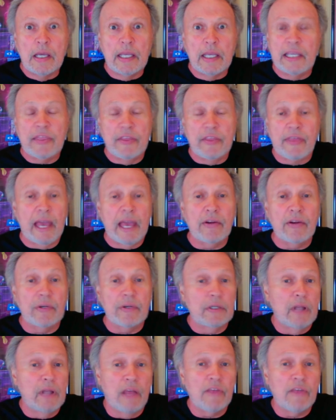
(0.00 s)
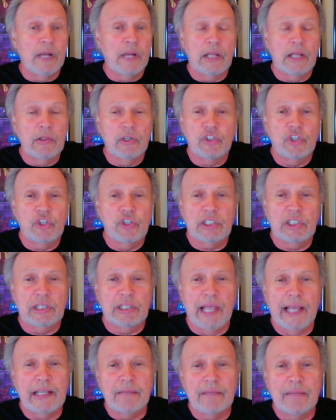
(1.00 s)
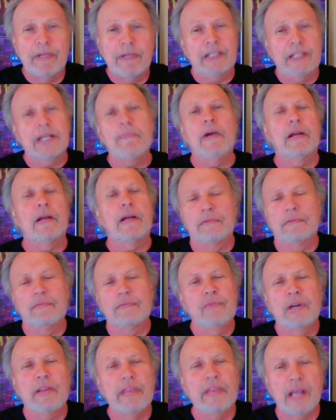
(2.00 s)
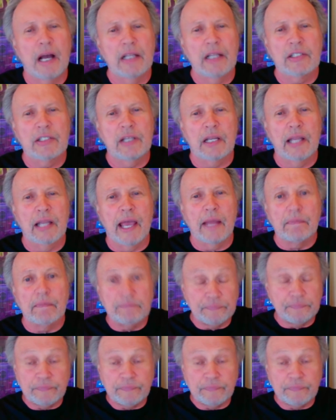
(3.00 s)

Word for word: Either that or another one that looked just like him, but come on, what are the odds on that?